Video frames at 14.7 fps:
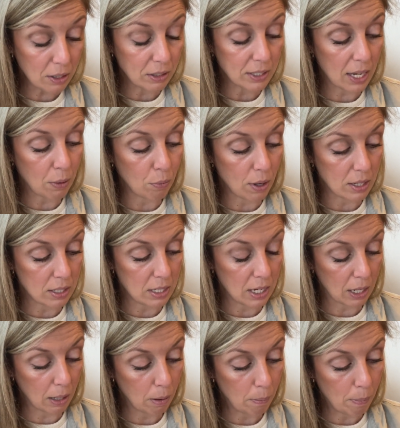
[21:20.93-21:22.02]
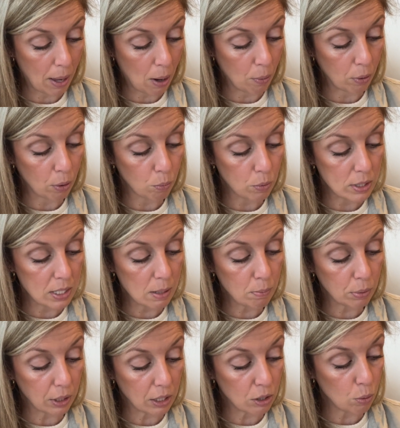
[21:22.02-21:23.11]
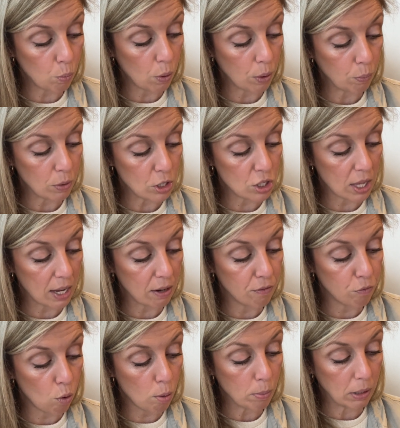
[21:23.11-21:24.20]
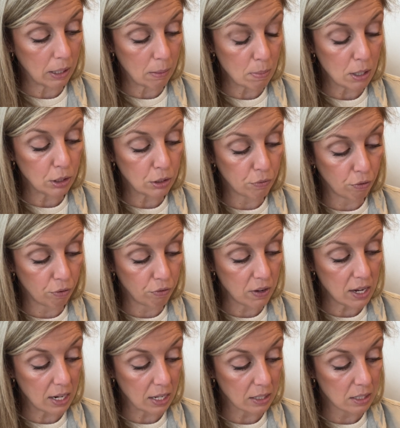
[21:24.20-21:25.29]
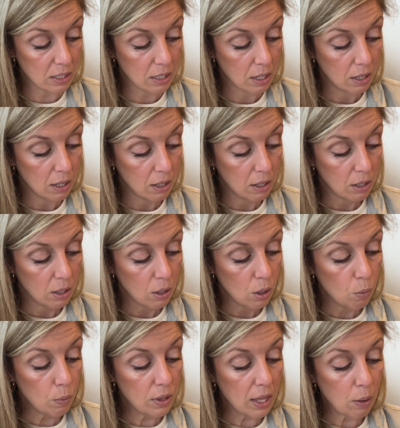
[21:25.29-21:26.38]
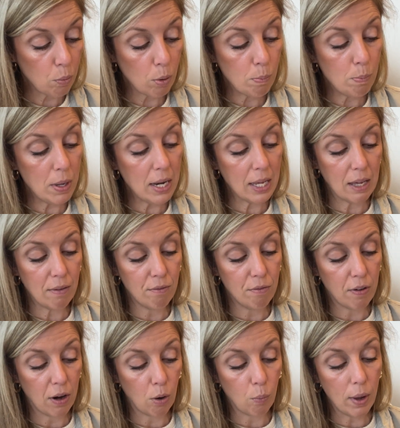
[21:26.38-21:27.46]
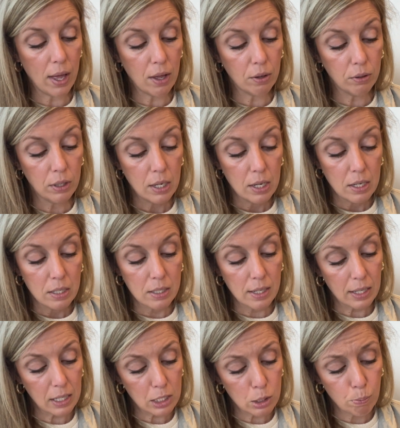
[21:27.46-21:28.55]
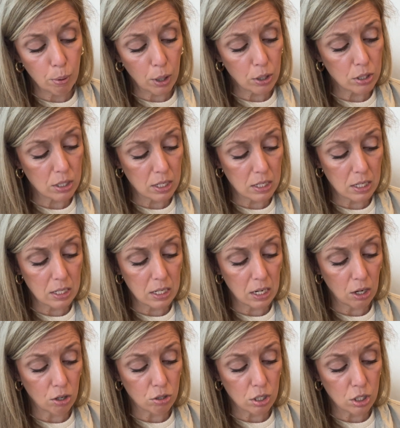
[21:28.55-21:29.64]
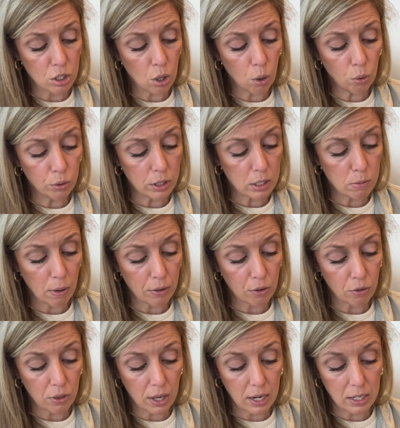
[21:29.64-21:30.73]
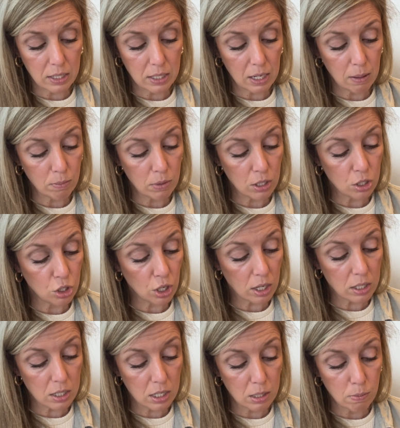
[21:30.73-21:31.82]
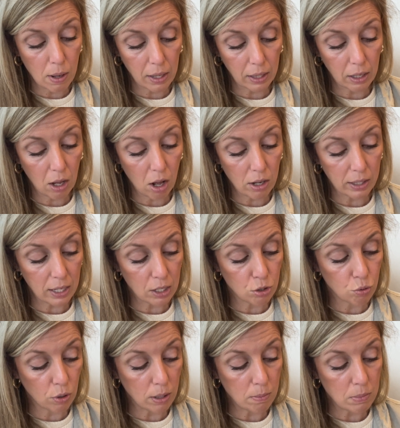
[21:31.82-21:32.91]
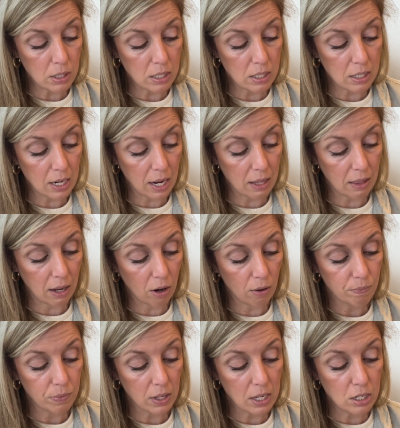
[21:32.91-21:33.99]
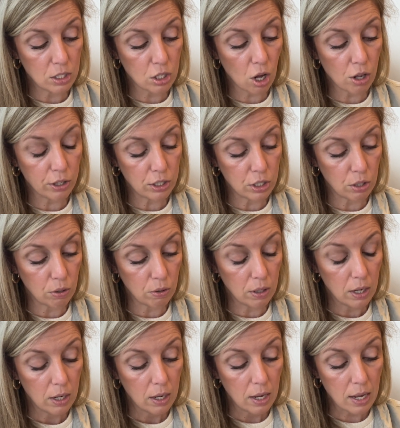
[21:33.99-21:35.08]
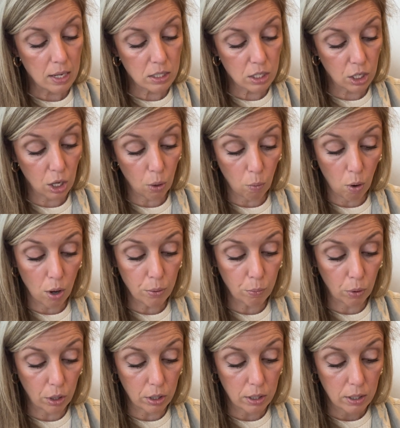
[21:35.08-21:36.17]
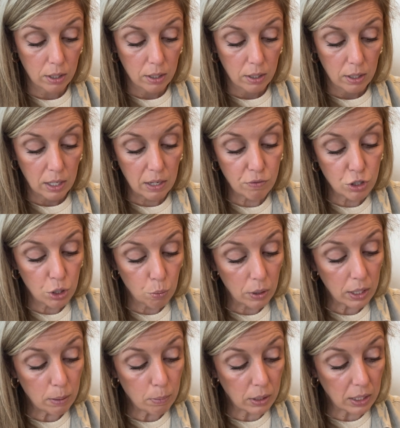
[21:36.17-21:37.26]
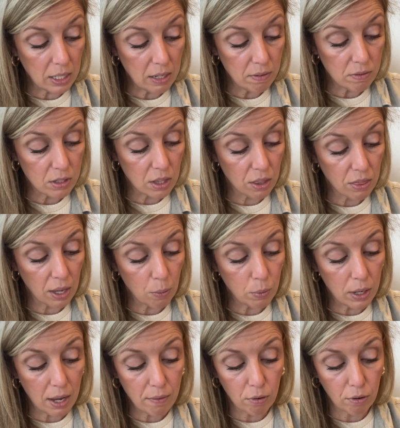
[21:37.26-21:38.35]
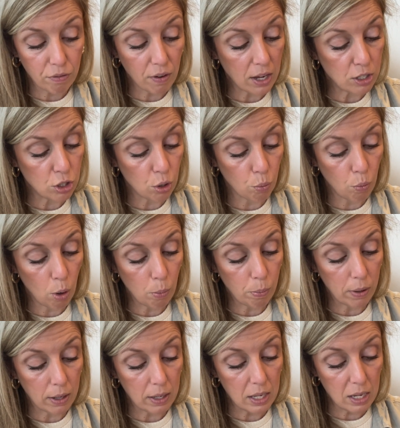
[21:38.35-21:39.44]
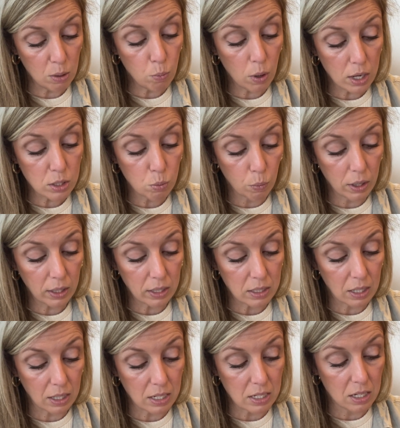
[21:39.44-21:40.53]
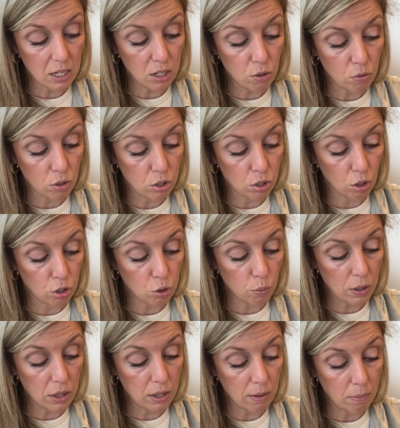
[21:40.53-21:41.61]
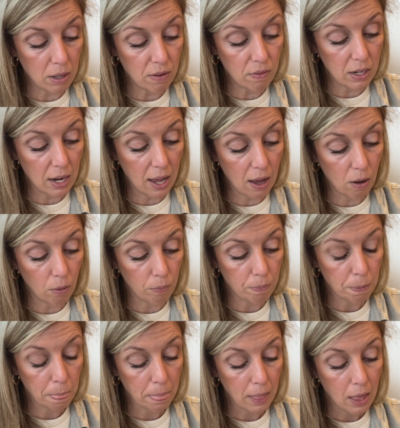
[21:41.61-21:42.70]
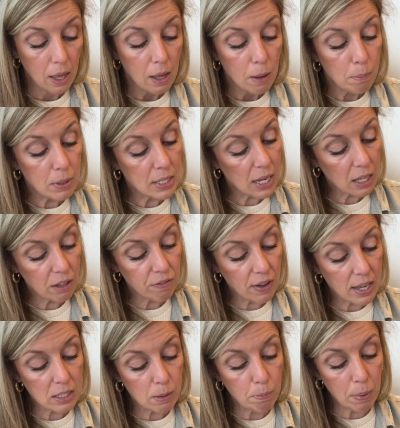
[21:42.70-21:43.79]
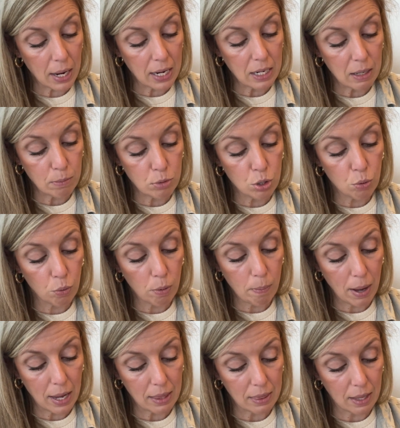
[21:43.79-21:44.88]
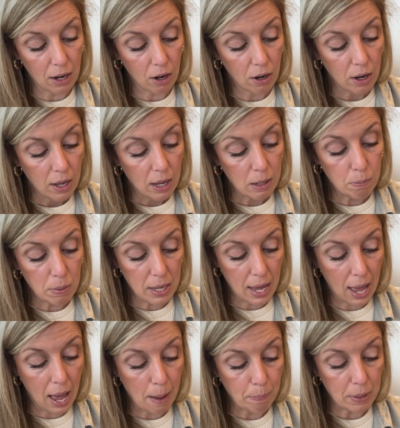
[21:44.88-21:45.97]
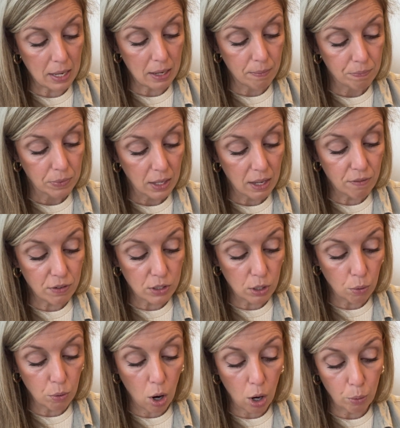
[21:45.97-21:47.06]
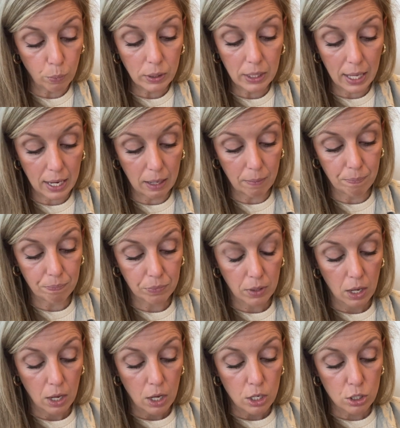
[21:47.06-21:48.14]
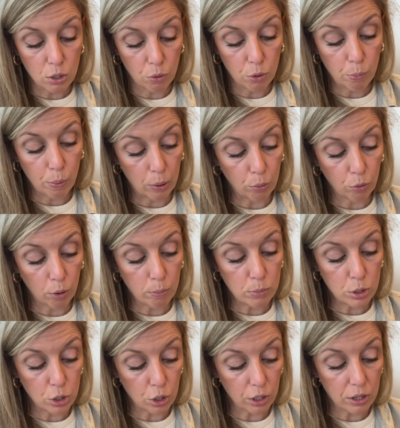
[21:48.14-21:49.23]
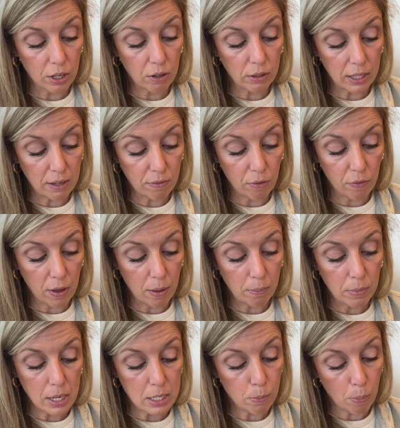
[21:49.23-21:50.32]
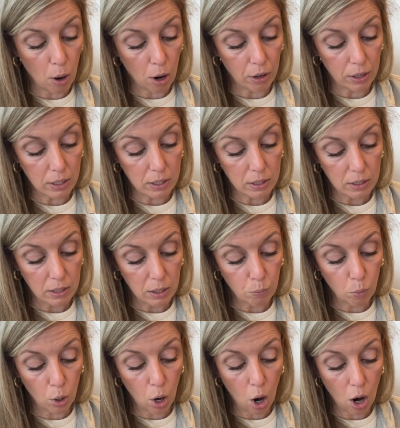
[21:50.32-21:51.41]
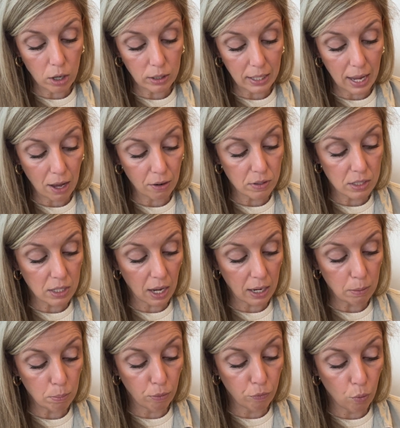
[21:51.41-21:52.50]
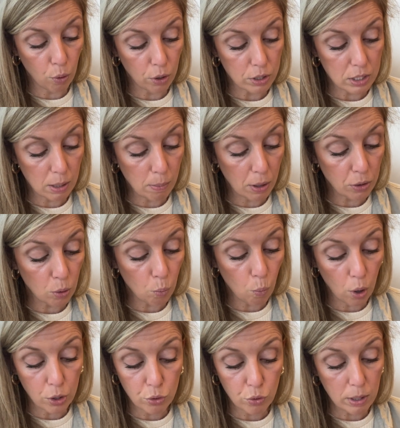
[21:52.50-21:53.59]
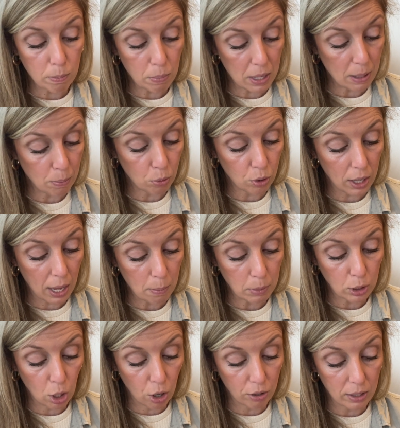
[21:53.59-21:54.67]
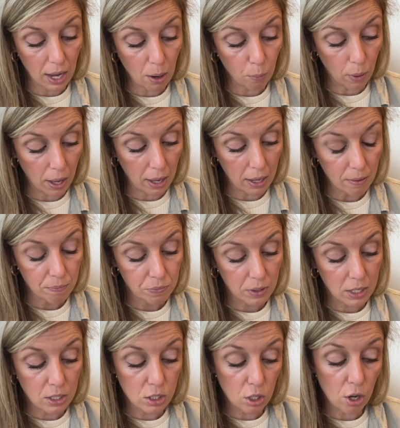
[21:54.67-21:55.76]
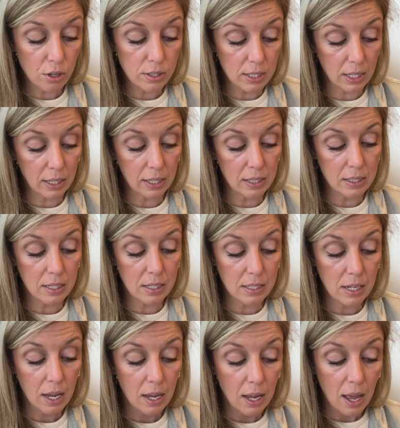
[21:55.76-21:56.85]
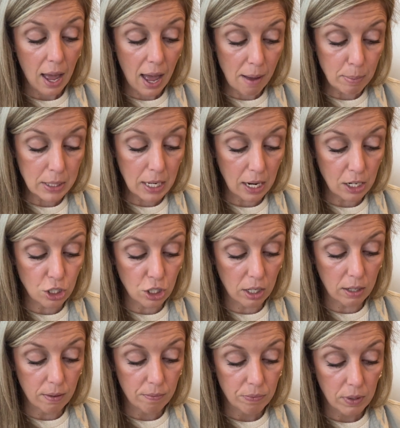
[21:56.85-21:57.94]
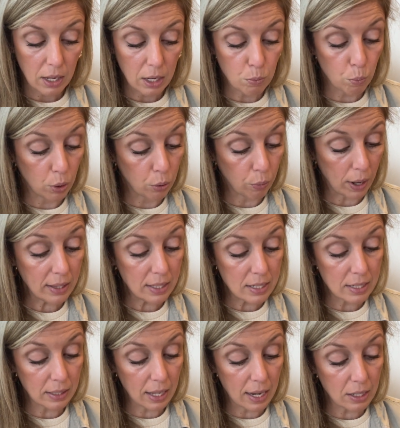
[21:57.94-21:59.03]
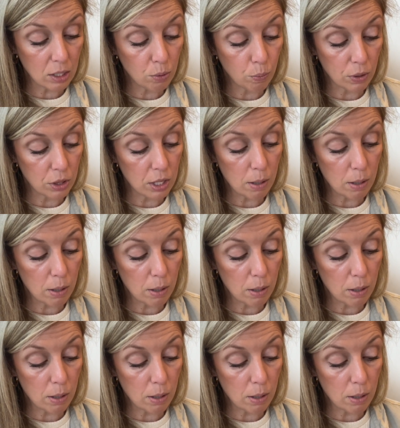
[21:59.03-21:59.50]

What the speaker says: a rustic bower resembling the one which they had formerly built for Phoenix. When they were bidding him farewell, Cilix burst into tears and told his mother that it seemed just as melancholy a dream to stay there, in solitude, as to go onward. If she really believed that they would ever find Europa, he was willing to continue the search with them even now. But Telephassa bade him to remain there and be happy, if his own heart would let him. So the pilgrims took their leave of him and departed, and were hardly out of sight before some other wandering people came along that way, and saw Cilix's habitation, and were greatly delighted with the